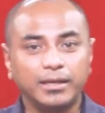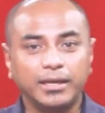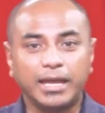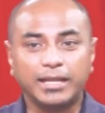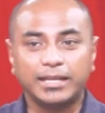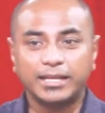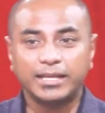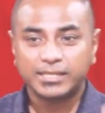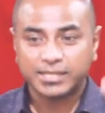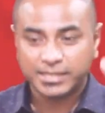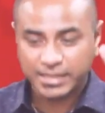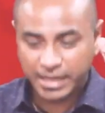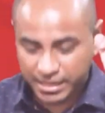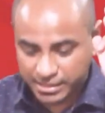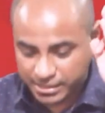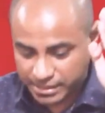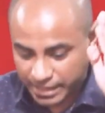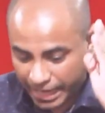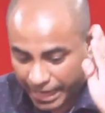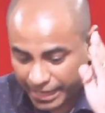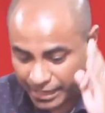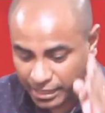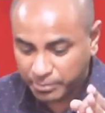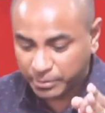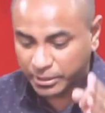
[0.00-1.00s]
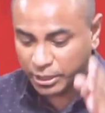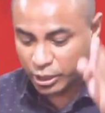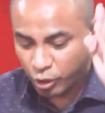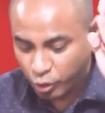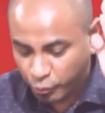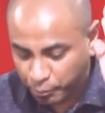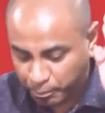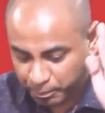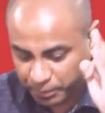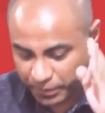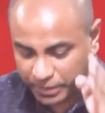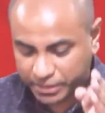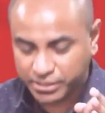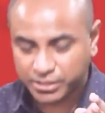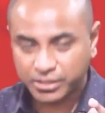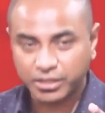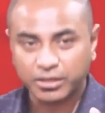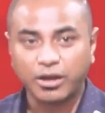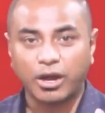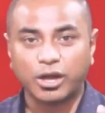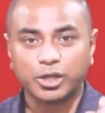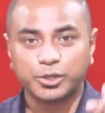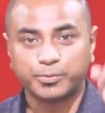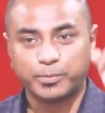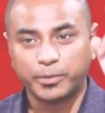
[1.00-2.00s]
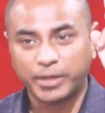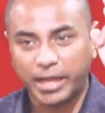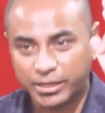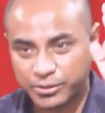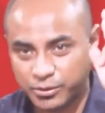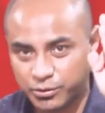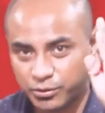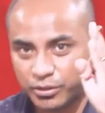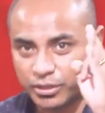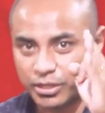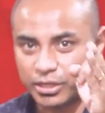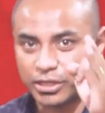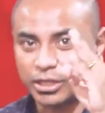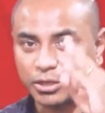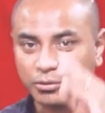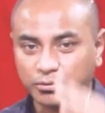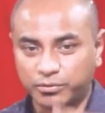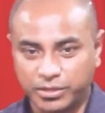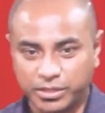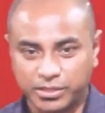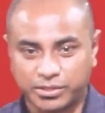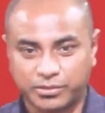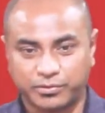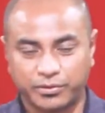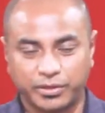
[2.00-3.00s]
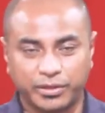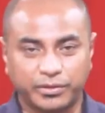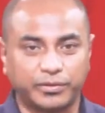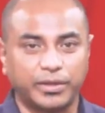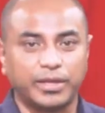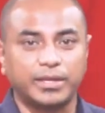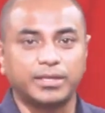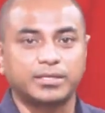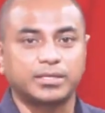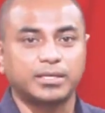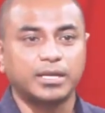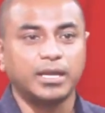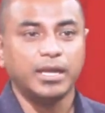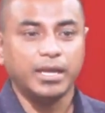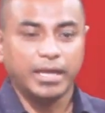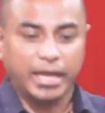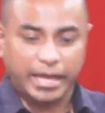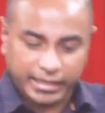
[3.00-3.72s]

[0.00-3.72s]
And he says anybody who preached the gospel has to include these three things.